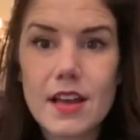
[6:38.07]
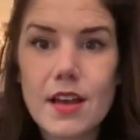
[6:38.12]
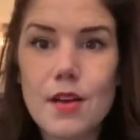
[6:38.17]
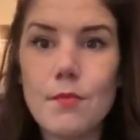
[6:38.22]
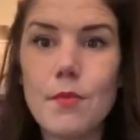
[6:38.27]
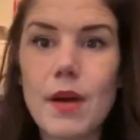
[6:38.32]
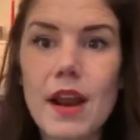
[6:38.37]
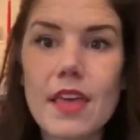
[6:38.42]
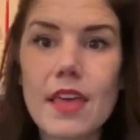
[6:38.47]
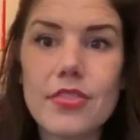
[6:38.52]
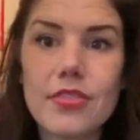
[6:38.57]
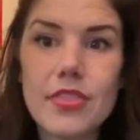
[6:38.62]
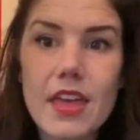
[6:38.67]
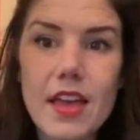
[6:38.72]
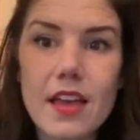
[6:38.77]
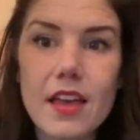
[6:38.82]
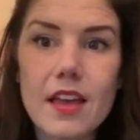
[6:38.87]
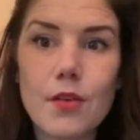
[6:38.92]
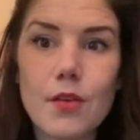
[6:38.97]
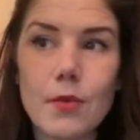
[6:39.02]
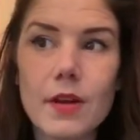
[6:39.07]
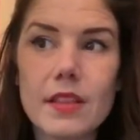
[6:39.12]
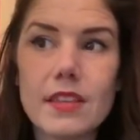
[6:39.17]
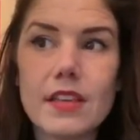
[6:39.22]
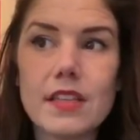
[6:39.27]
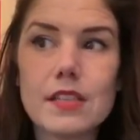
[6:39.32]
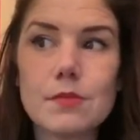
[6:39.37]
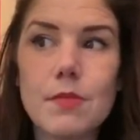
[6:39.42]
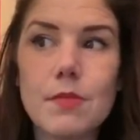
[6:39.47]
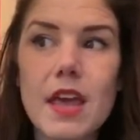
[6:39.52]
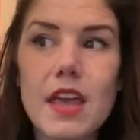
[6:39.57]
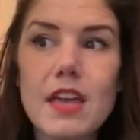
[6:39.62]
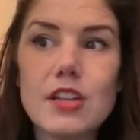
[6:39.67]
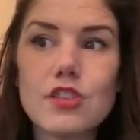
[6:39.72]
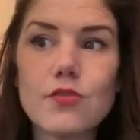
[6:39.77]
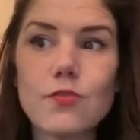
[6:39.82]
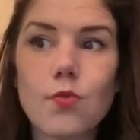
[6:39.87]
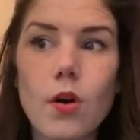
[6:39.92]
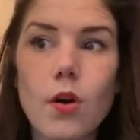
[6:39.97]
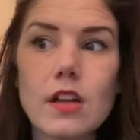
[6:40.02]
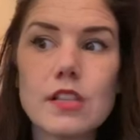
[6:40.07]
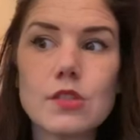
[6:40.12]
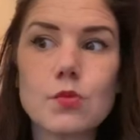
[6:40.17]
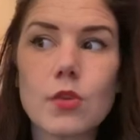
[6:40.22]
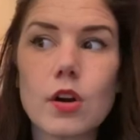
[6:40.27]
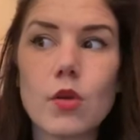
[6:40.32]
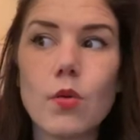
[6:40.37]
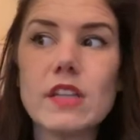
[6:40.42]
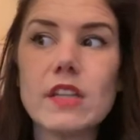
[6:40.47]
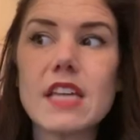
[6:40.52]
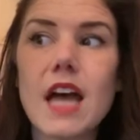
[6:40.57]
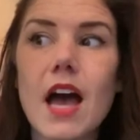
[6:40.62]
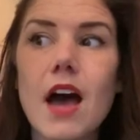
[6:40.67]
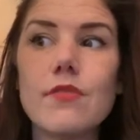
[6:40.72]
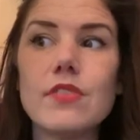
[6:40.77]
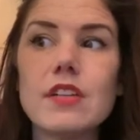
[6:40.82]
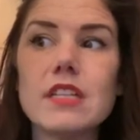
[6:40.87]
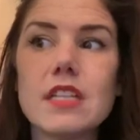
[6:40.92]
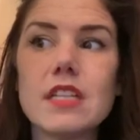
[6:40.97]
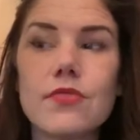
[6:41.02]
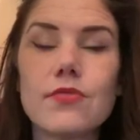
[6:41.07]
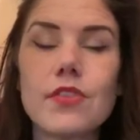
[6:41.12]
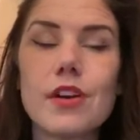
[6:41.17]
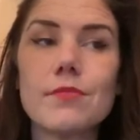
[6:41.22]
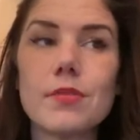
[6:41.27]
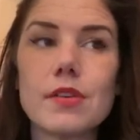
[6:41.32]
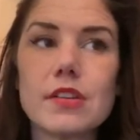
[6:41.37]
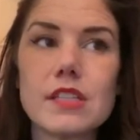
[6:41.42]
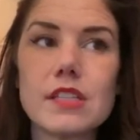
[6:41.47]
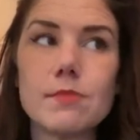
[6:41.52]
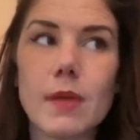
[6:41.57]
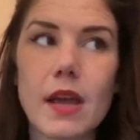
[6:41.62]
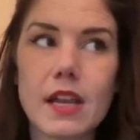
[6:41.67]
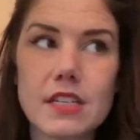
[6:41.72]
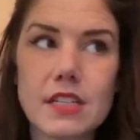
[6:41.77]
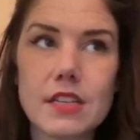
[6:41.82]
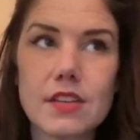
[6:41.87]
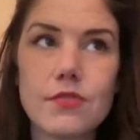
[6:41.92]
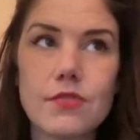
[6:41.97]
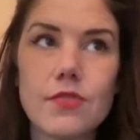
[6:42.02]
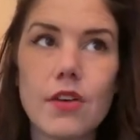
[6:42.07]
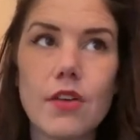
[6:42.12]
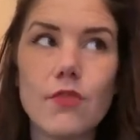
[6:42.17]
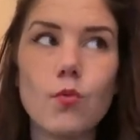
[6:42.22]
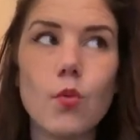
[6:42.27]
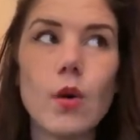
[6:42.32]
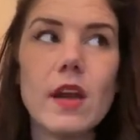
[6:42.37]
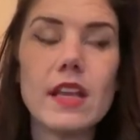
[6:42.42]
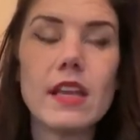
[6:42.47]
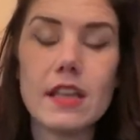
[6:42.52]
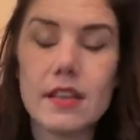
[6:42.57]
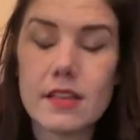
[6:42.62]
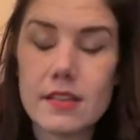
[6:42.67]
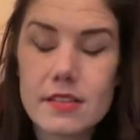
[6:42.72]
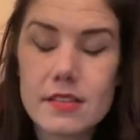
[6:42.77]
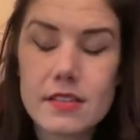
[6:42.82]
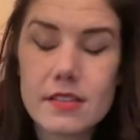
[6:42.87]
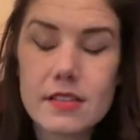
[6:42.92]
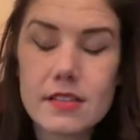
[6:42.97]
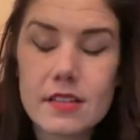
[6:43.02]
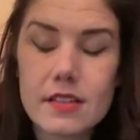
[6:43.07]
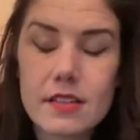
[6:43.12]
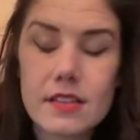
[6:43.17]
but I think with this Page of Wands, we're going to have a different perspective of what is.